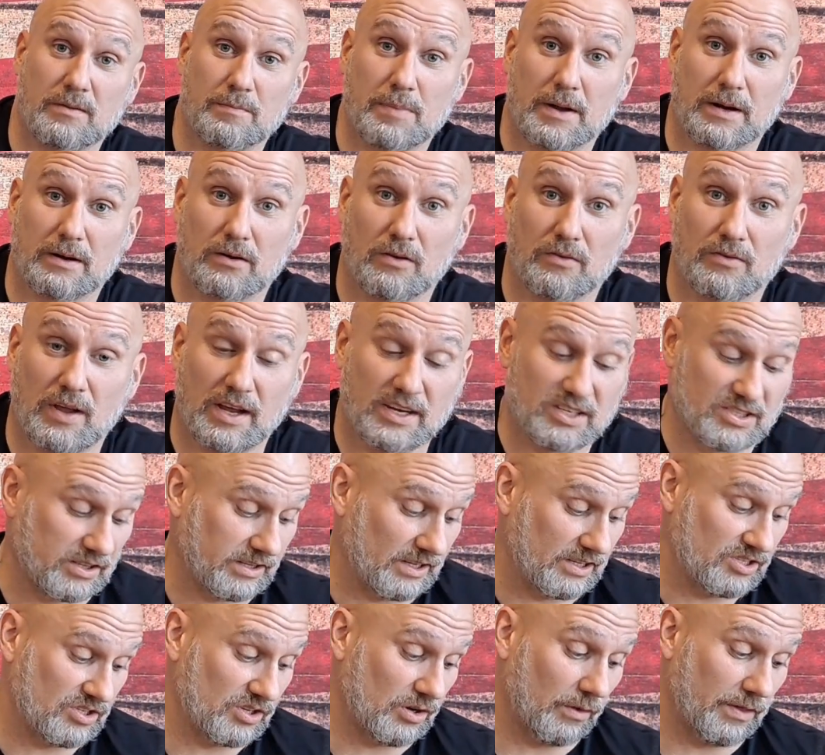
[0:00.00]
barrel nicely.
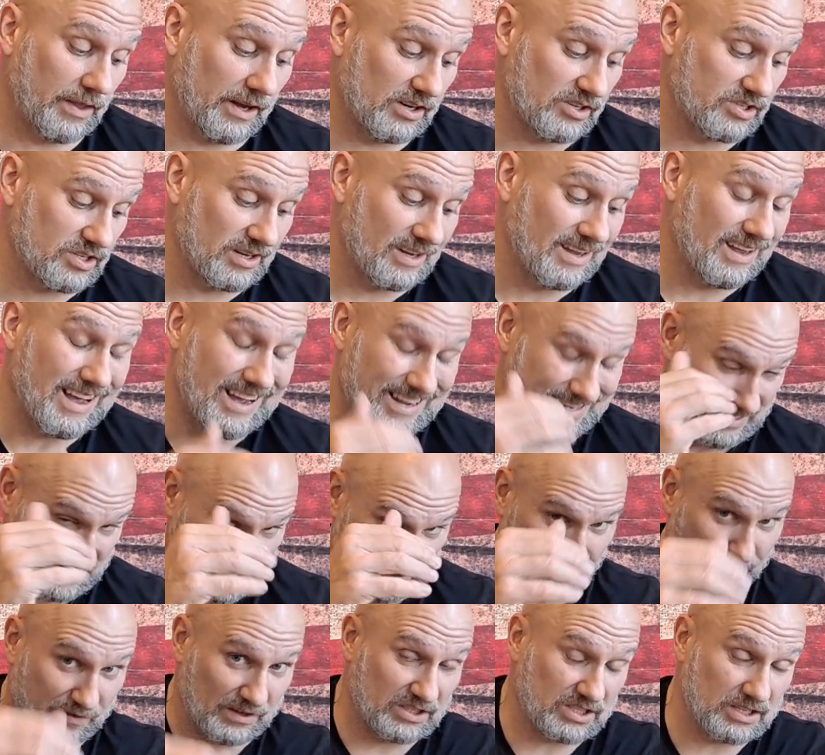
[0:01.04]
So a
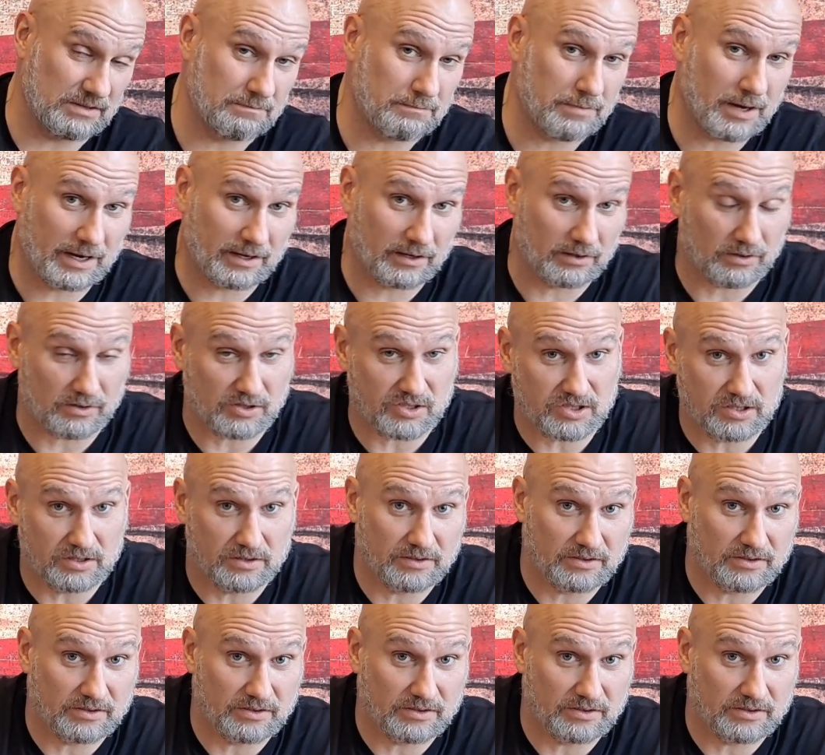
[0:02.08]
difference in barrels.